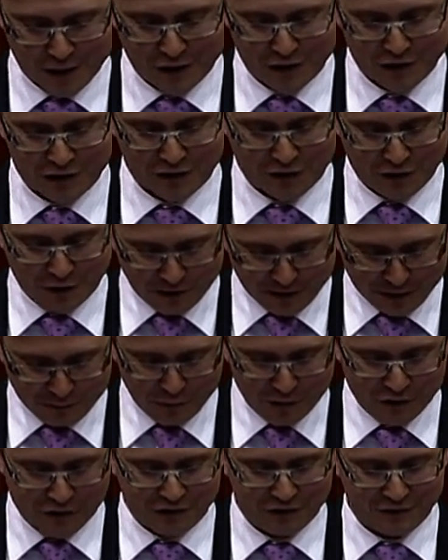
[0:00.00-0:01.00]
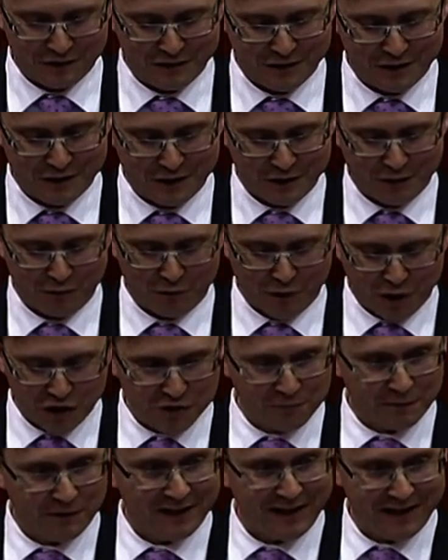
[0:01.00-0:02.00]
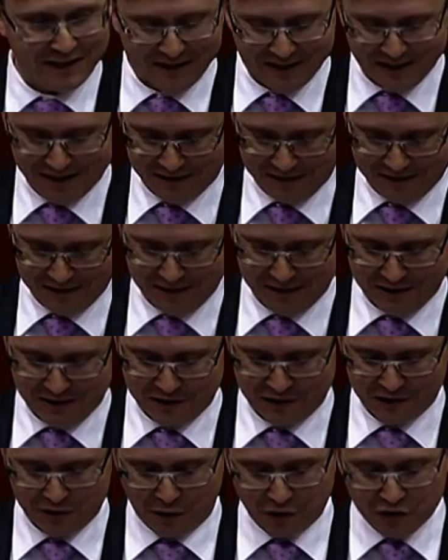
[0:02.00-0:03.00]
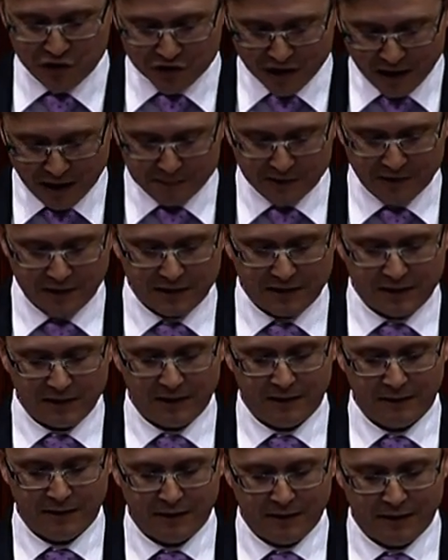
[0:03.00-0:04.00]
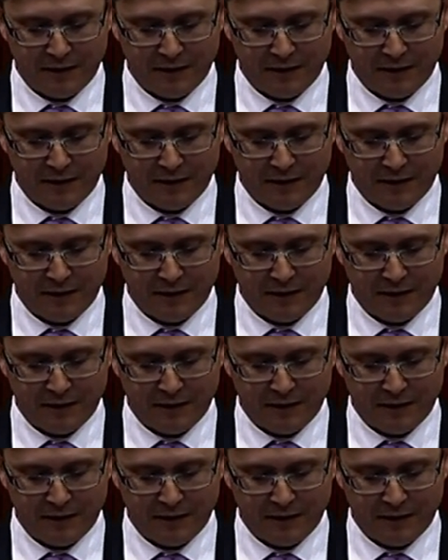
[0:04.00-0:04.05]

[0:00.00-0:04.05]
Scott Edwards, Rosemary Edgar, Scott and James Edgar,